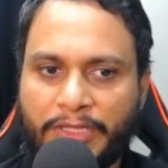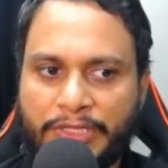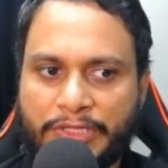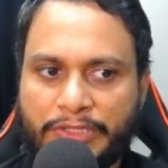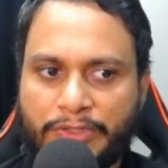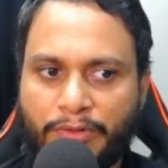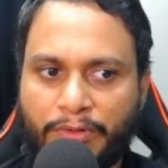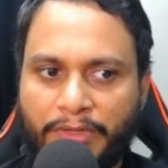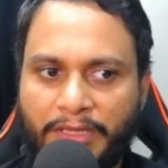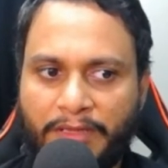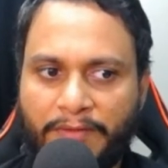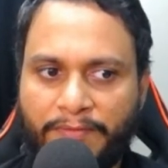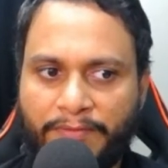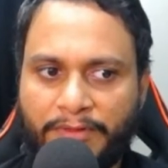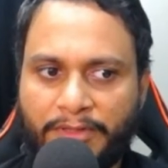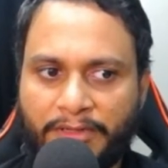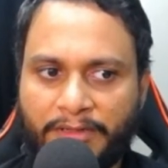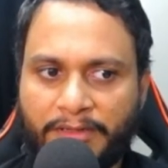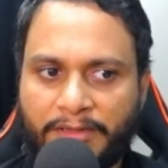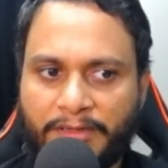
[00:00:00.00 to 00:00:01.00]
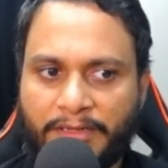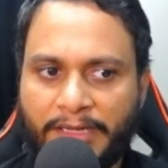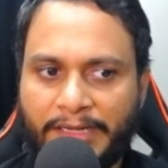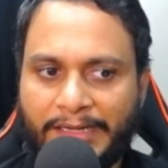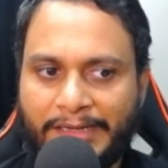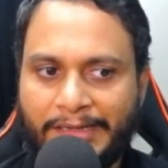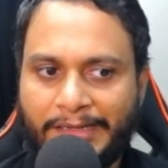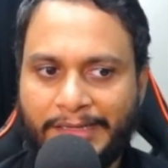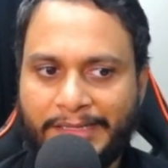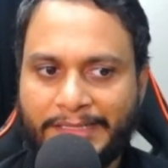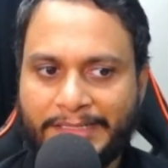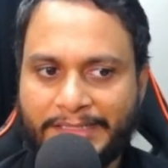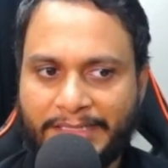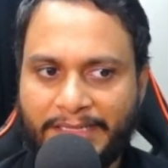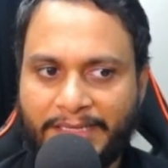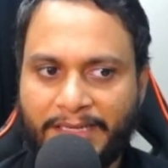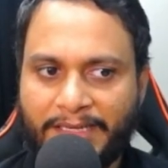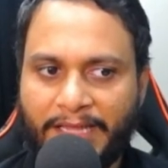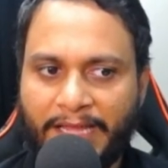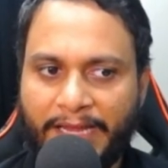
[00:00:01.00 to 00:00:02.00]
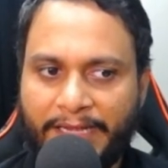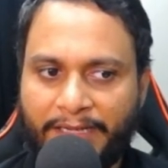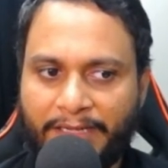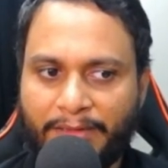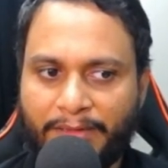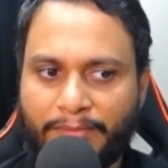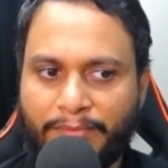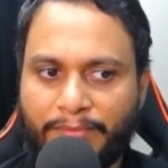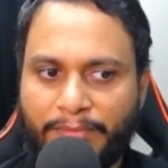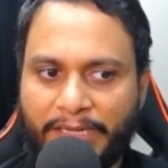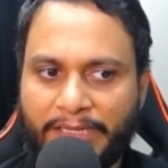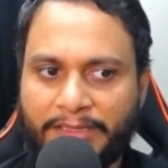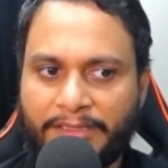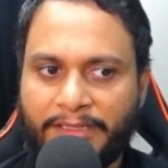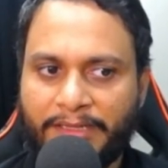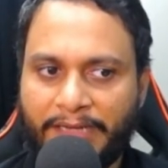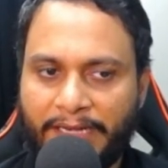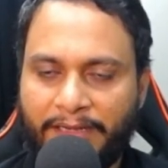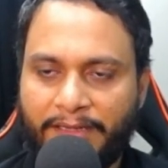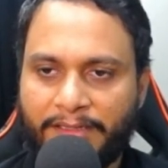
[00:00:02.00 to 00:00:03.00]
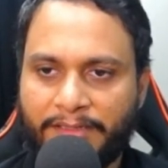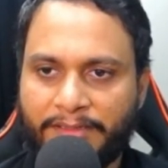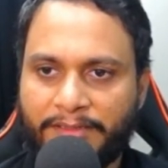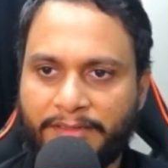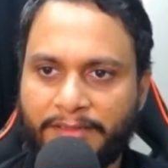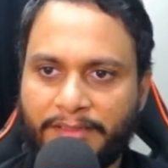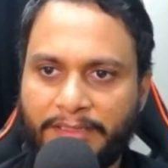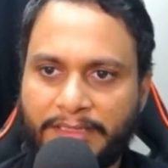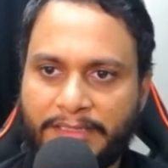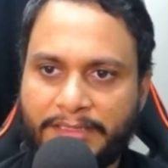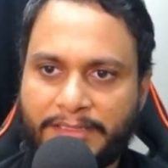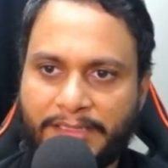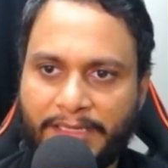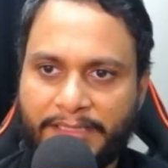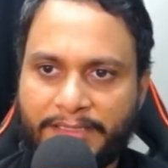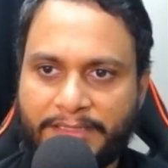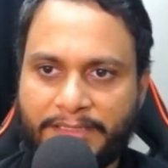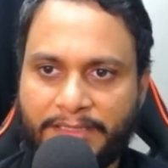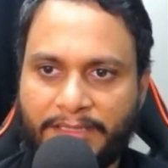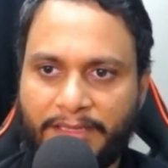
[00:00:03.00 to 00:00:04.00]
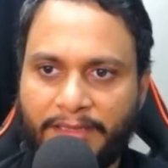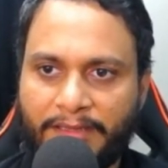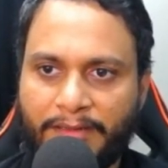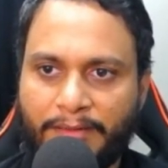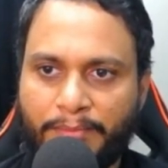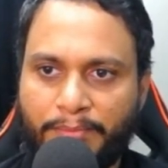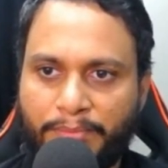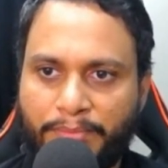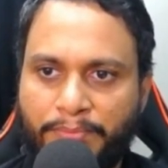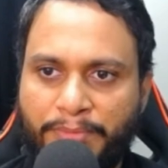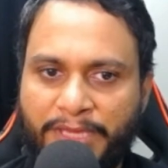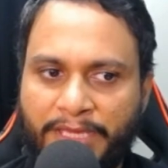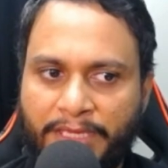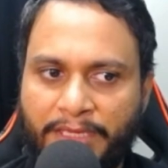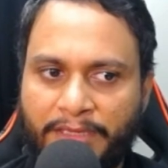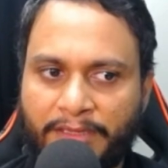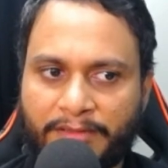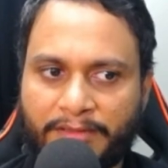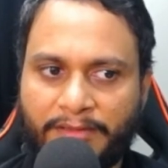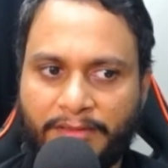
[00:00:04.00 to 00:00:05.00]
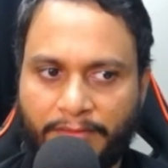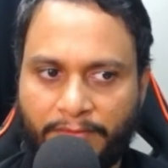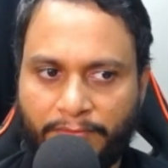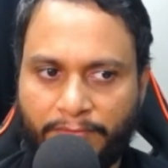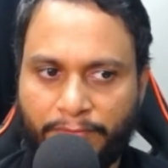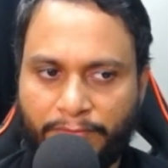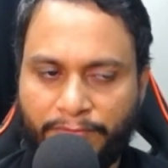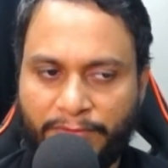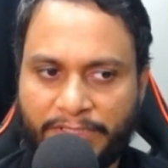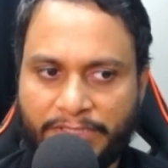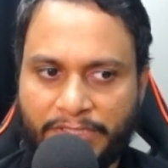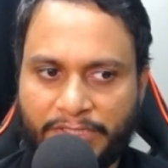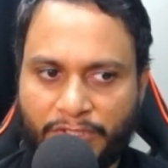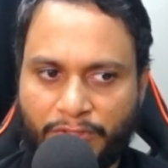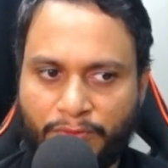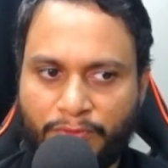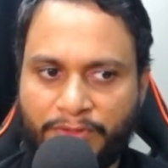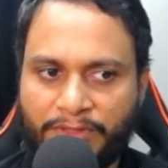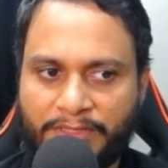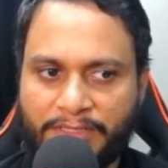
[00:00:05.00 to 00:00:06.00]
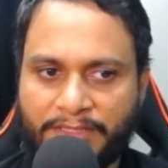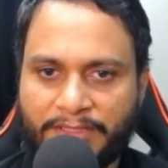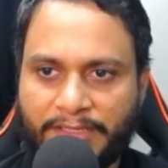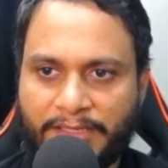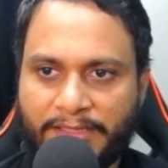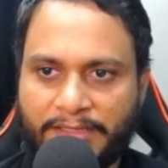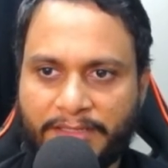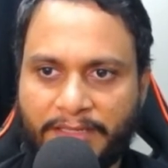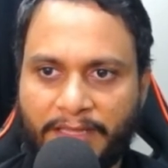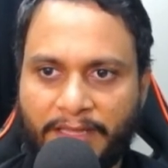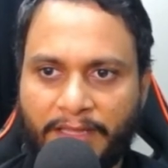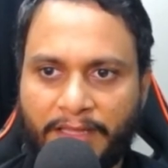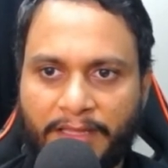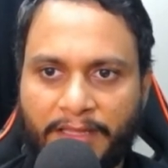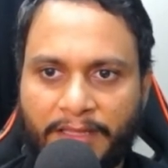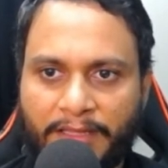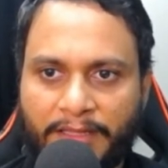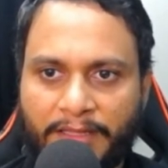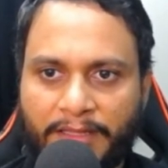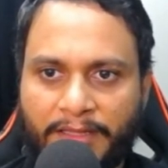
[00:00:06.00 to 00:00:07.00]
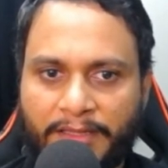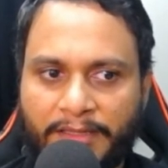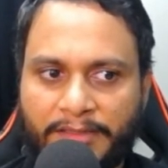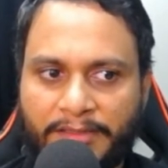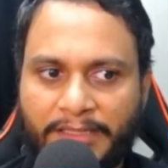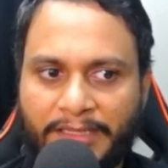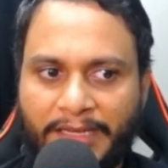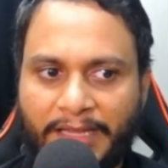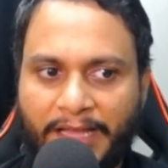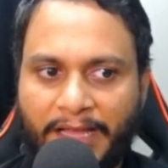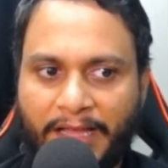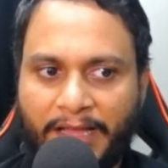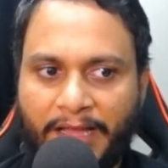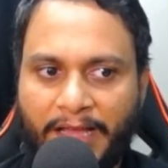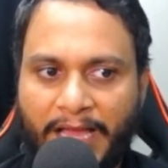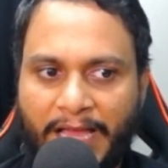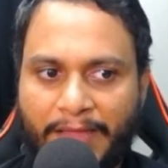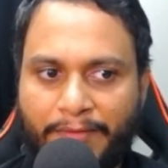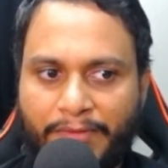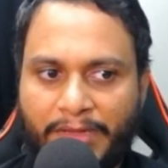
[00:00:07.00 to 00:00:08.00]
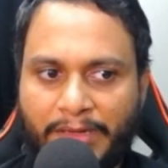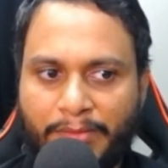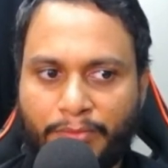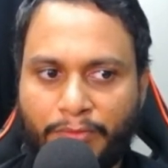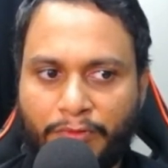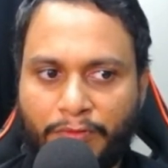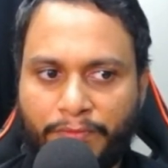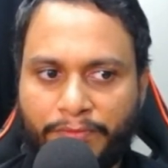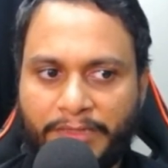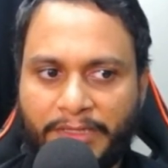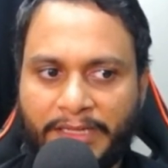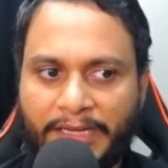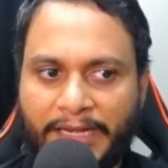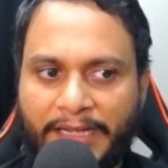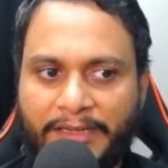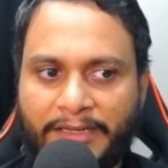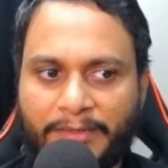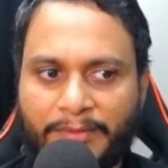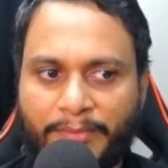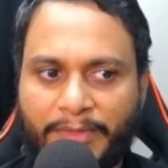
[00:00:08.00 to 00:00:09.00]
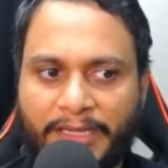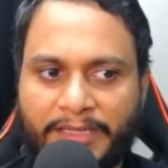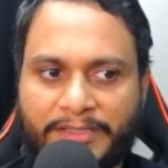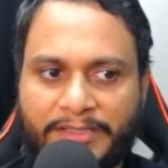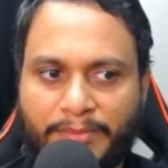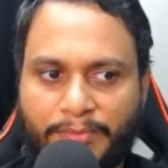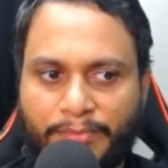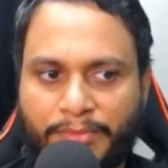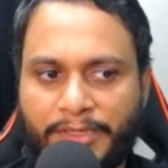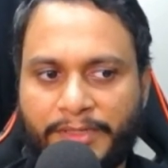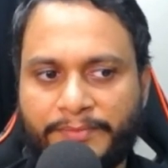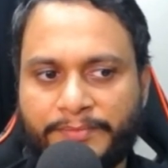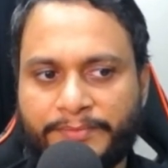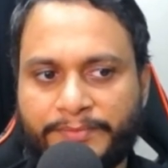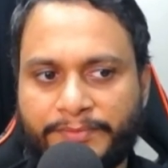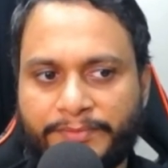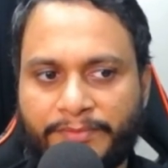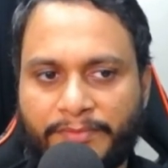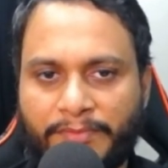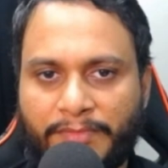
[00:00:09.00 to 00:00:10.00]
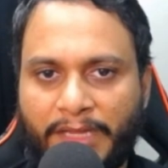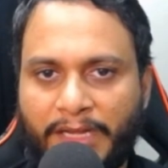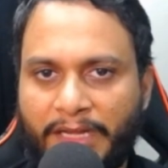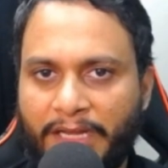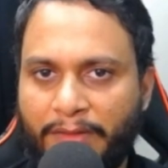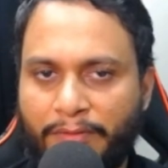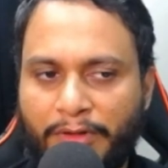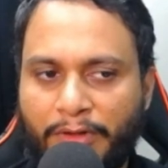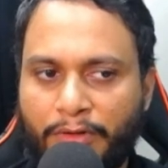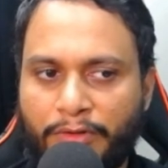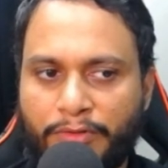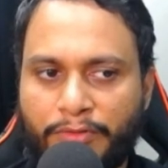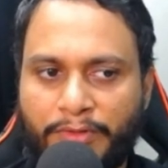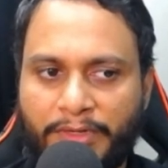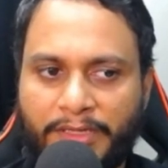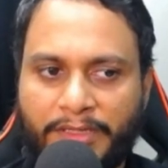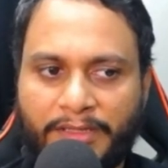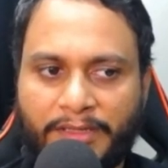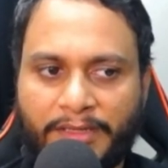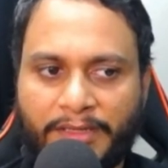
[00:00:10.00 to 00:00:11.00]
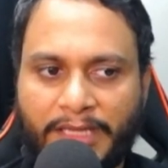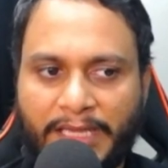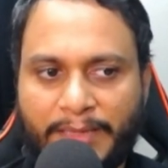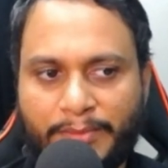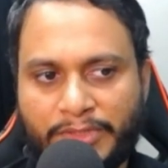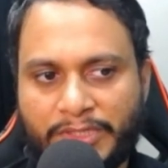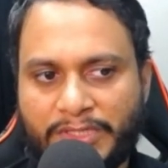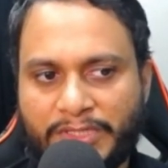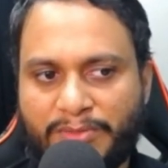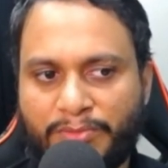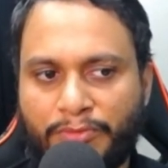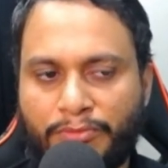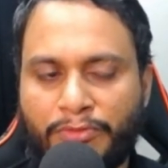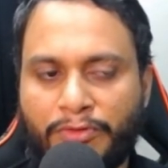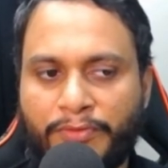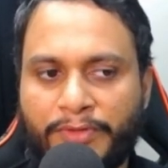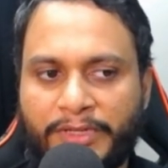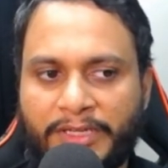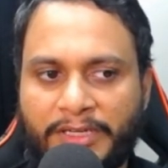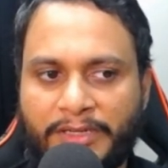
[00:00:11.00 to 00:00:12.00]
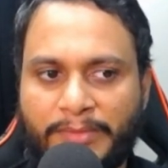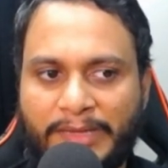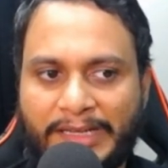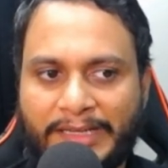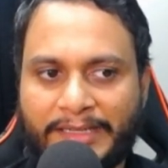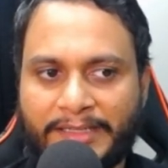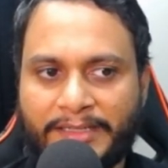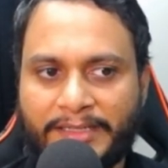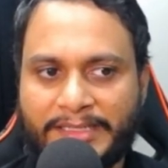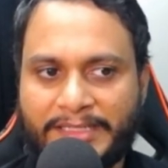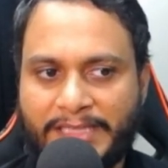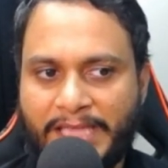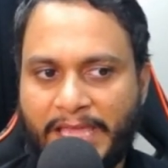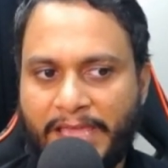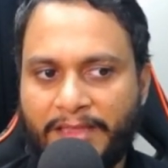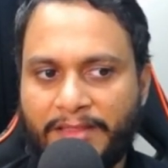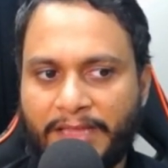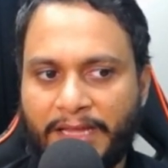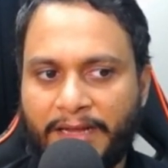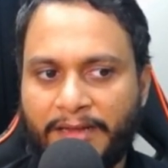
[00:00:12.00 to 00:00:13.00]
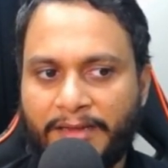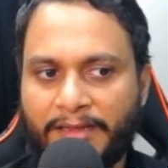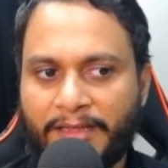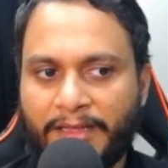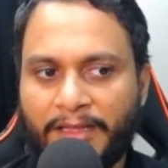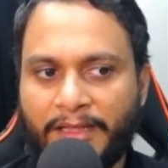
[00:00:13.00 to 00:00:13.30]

so if the currently seen item by the writer is let's say B, which is true in this case, then I will move the writer back simply and I will not do anything. I am just moving it back saying that